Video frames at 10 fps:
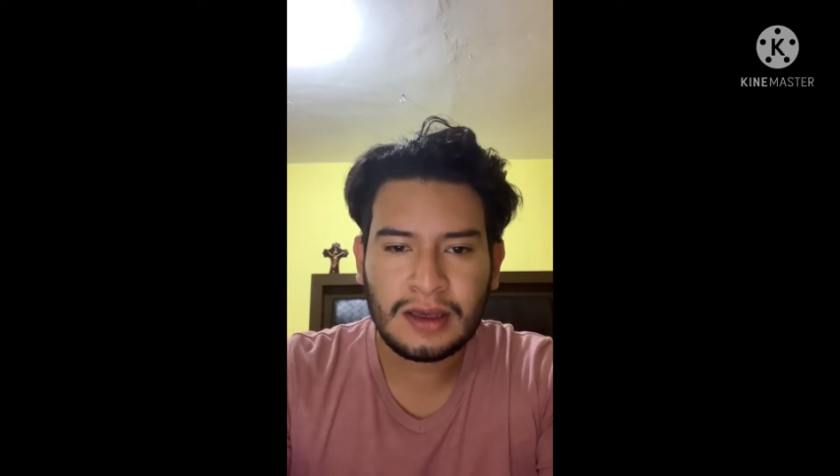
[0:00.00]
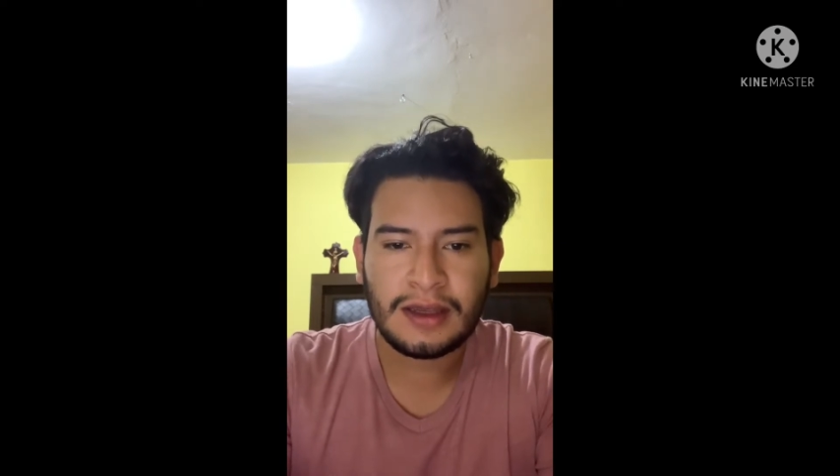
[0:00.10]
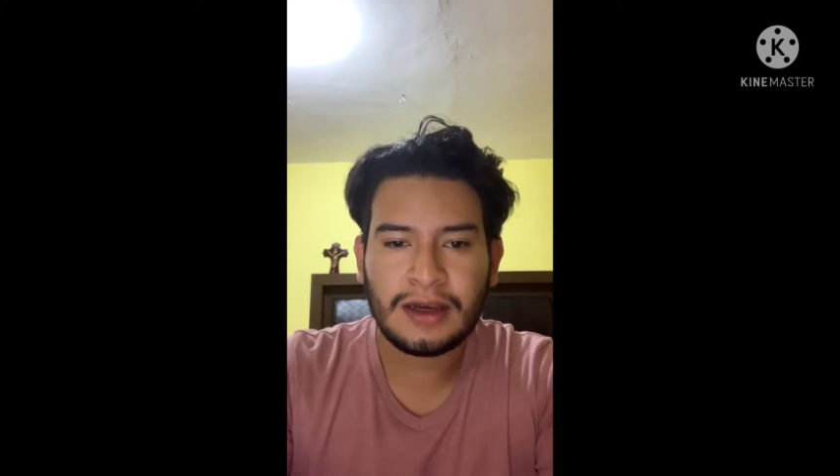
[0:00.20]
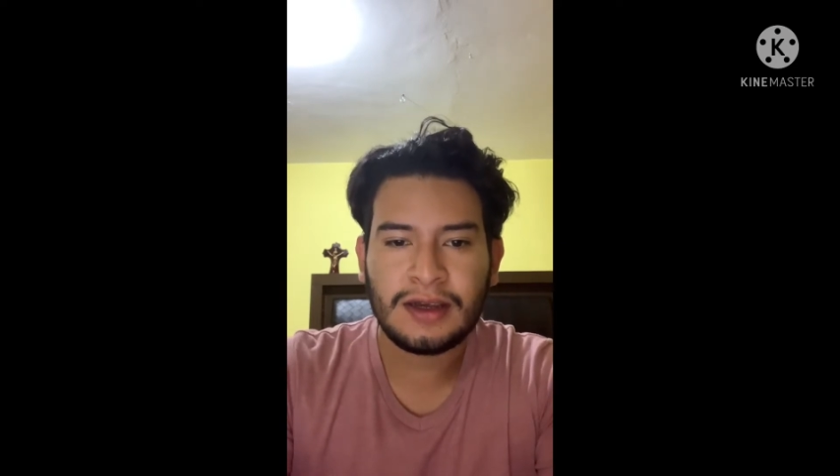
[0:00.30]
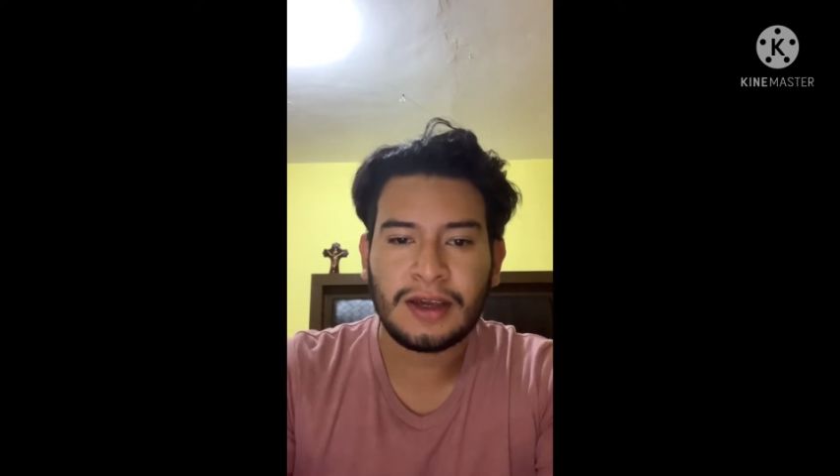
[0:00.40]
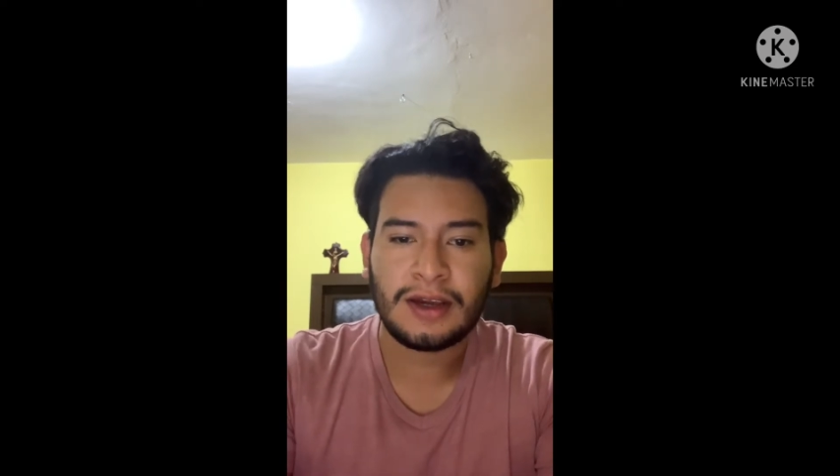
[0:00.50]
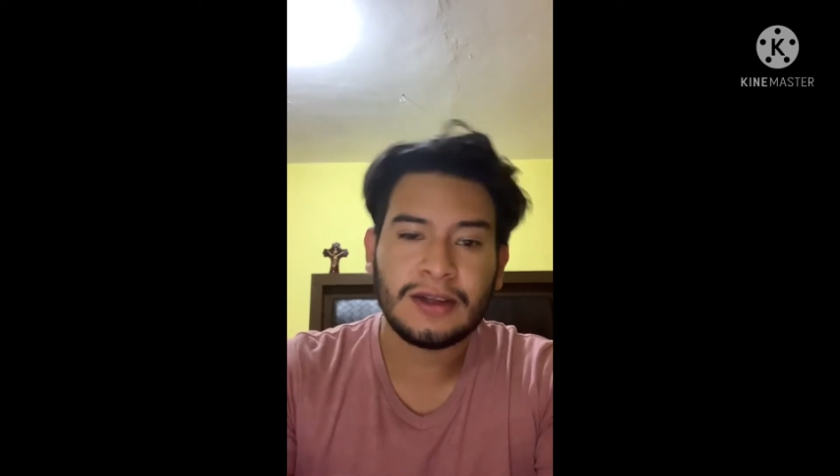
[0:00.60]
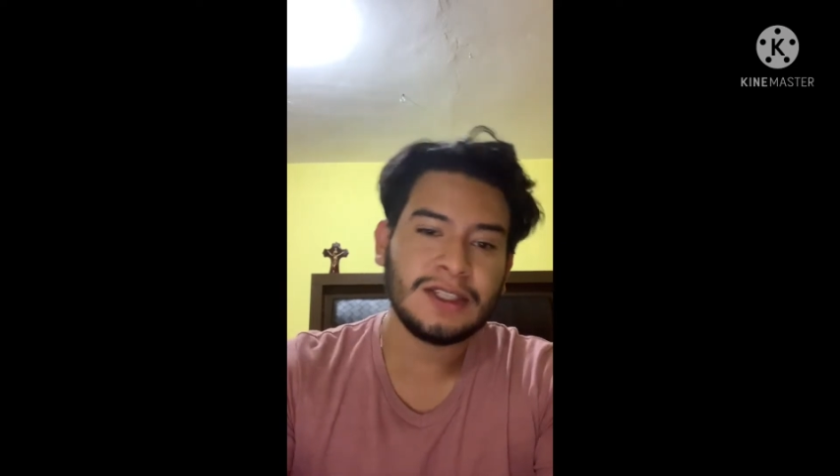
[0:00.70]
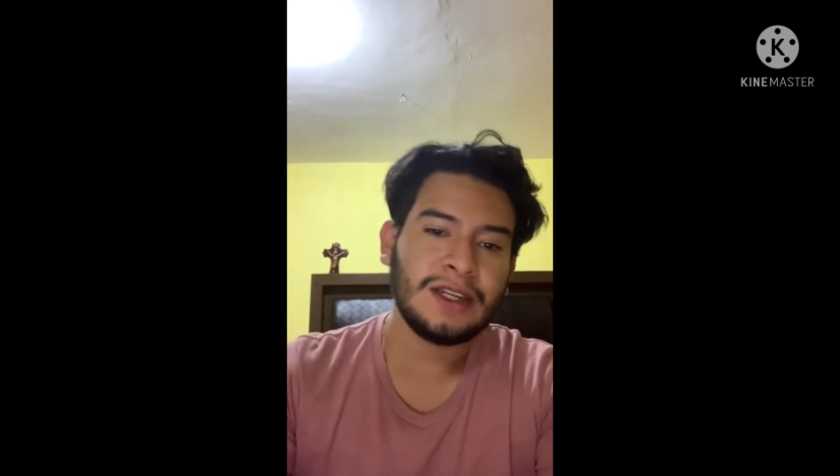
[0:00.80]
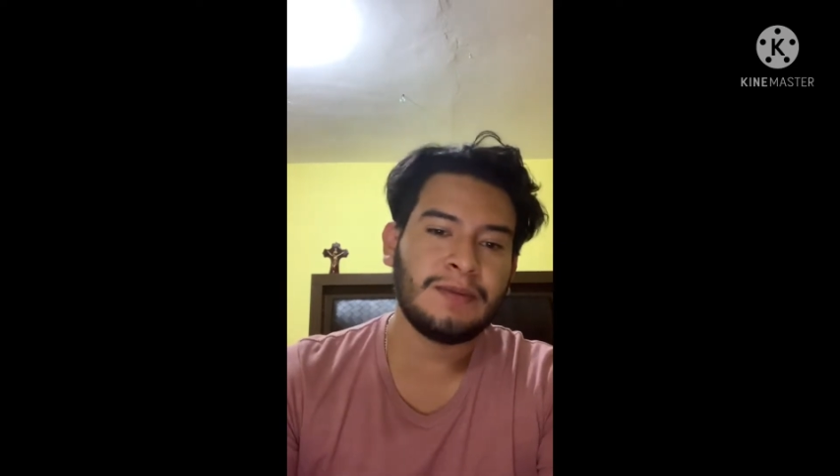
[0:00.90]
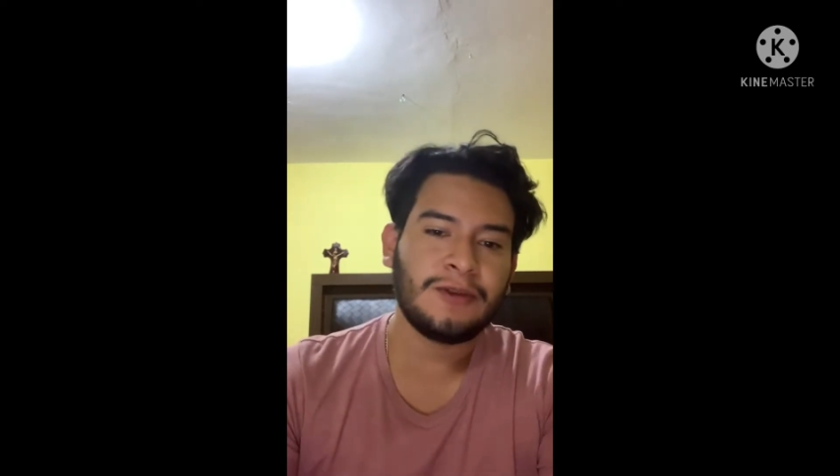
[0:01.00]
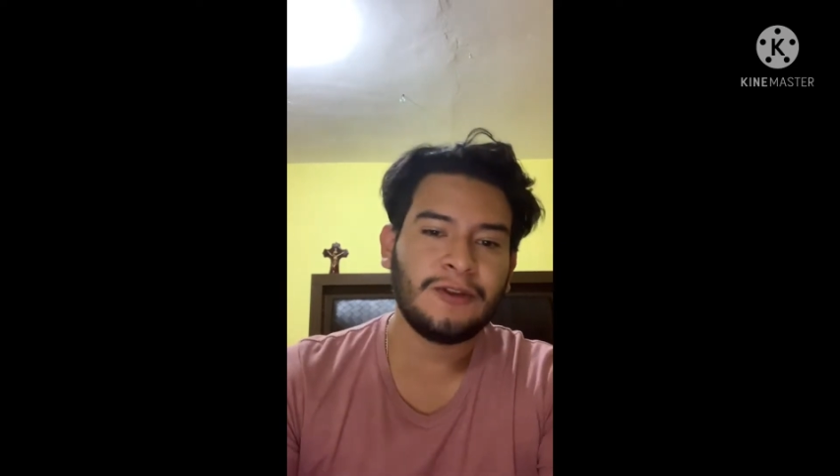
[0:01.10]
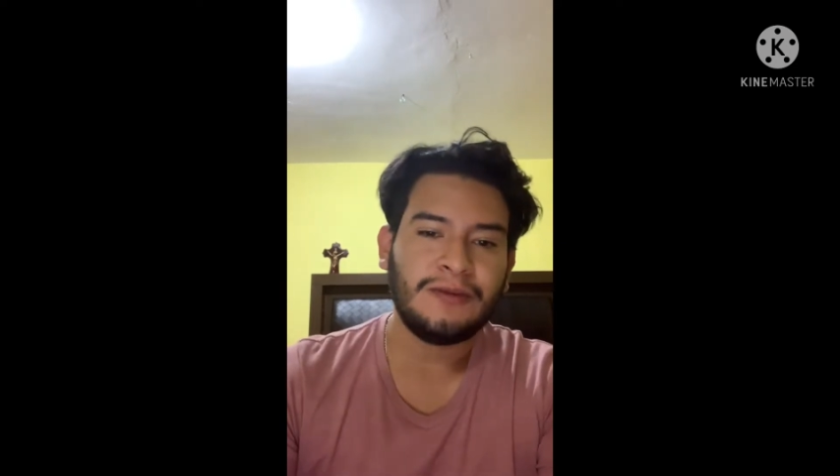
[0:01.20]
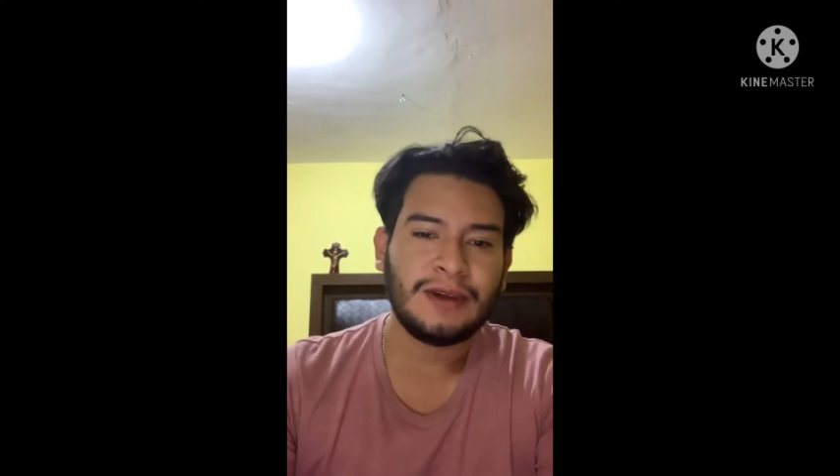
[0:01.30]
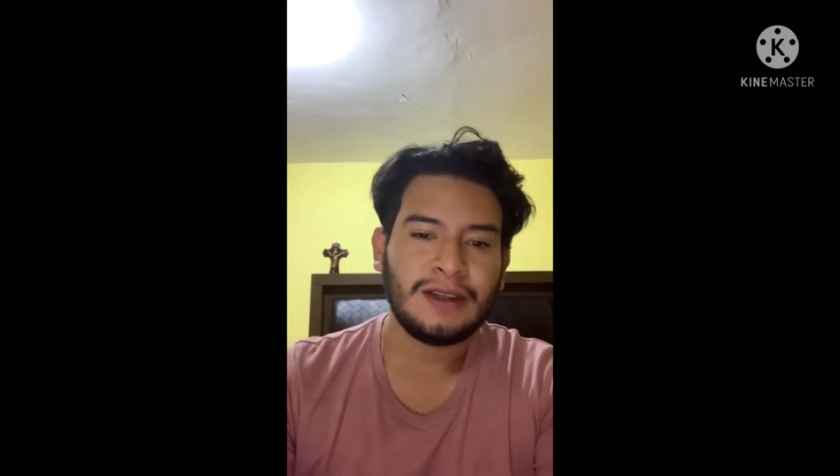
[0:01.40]
Uh, that constant
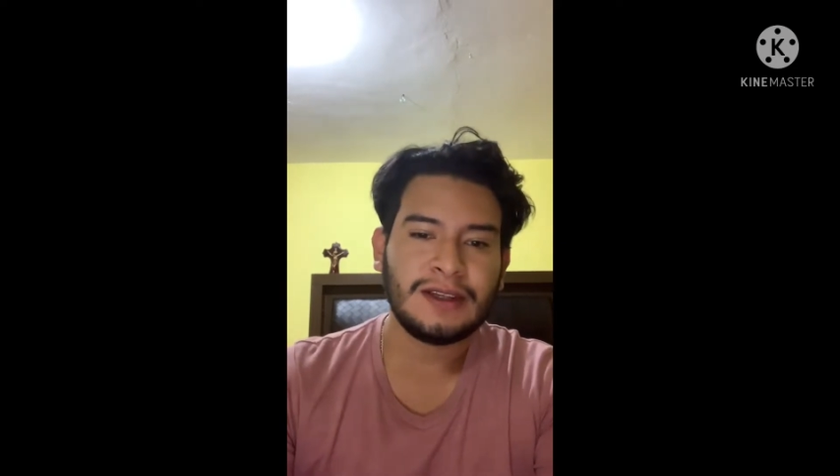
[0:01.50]
improvement